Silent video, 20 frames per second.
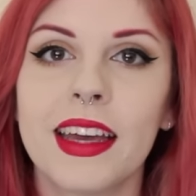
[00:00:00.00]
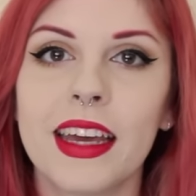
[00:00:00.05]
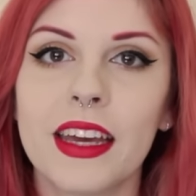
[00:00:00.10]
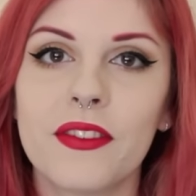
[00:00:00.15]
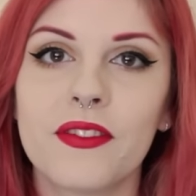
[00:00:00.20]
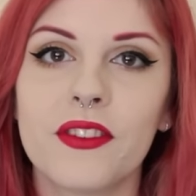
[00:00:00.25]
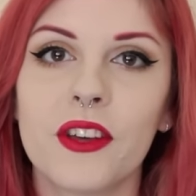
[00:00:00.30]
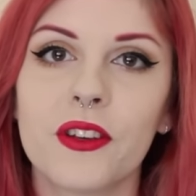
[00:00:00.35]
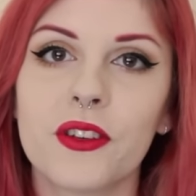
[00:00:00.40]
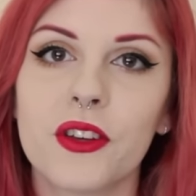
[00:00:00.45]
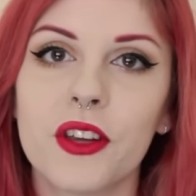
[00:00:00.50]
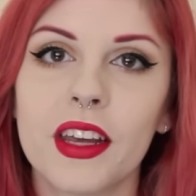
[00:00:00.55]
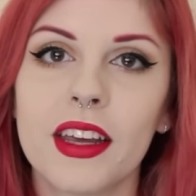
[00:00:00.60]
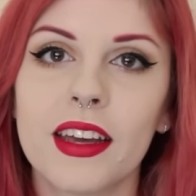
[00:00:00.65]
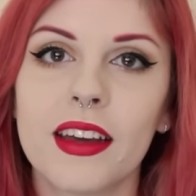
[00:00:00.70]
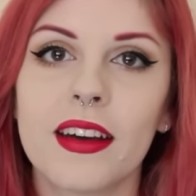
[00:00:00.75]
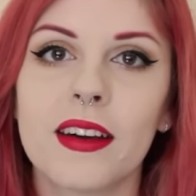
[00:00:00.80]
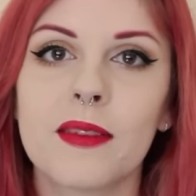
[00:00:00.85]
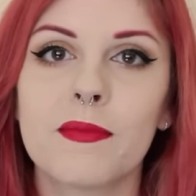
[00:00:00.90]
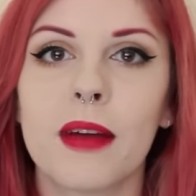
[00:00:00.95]
If you're new
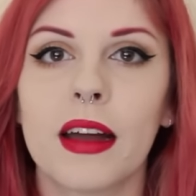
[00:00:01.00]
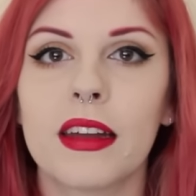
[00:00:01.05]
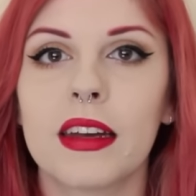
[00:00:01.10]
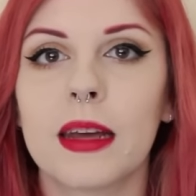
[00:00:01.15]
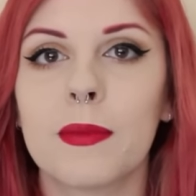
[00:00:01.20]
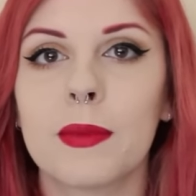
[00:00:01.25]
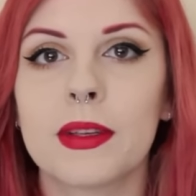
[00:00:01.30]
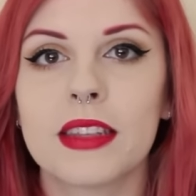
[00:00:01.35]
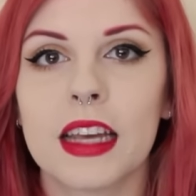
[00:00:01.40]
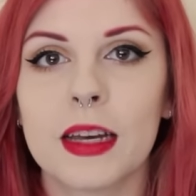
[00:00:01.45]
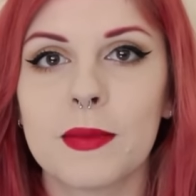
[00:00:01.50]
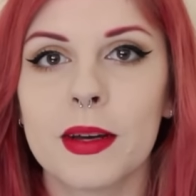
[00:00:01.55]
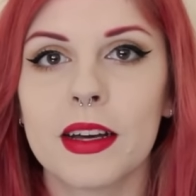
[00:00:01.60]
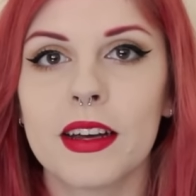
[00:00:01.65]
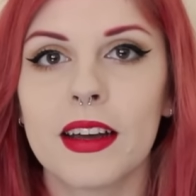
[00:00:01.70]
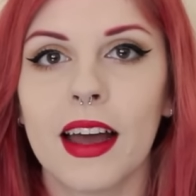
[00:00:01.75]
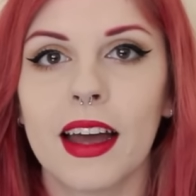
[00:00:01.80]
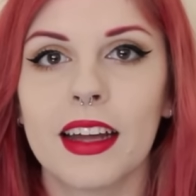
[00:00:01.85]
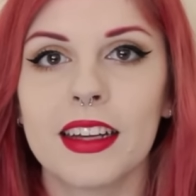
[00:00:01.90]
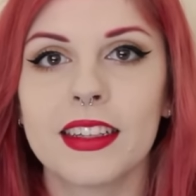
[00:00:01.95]
here, my name is
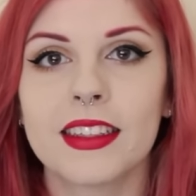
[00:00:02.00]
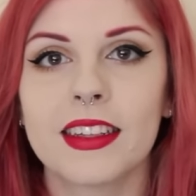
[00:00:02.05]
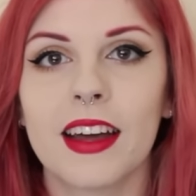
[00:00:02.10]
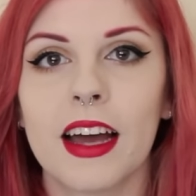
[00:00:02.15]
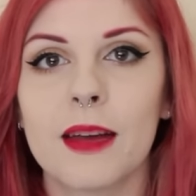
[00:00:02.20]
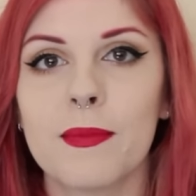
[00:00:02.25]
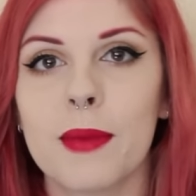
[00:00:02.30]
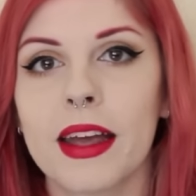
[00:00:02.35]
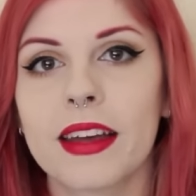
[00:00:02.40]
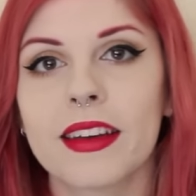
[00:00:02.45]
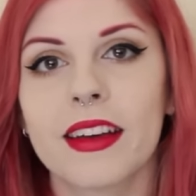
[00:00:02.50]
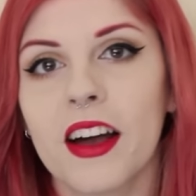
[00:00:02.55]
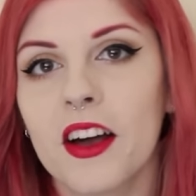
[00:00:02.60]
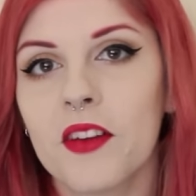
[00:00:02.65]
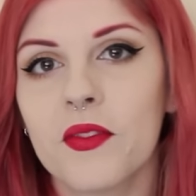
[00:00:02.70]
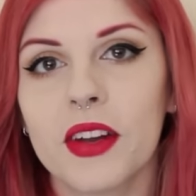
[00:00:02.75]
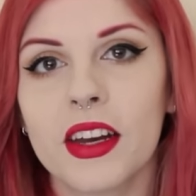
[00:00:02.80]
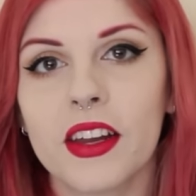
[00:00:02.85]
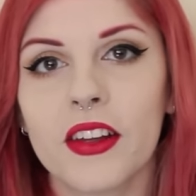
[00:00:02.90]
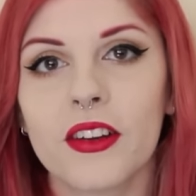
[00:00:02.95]
Emma and I make
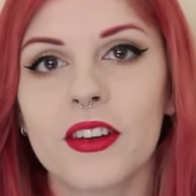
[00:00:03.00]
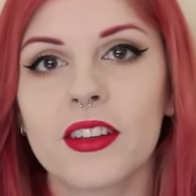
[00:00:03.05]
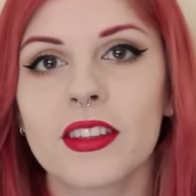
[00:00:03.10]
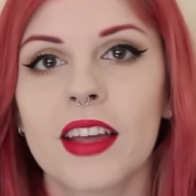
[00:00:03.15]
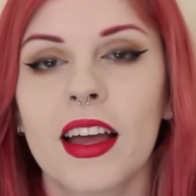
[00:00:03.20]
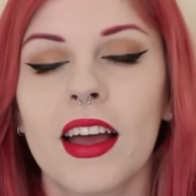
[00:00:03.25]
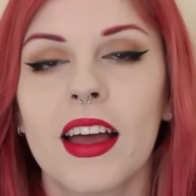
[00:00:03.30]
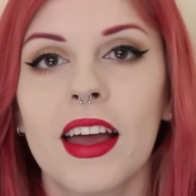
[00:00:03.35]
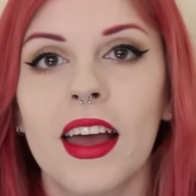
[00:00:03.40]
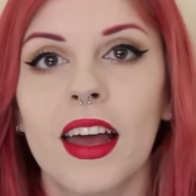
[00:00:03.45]
art videos,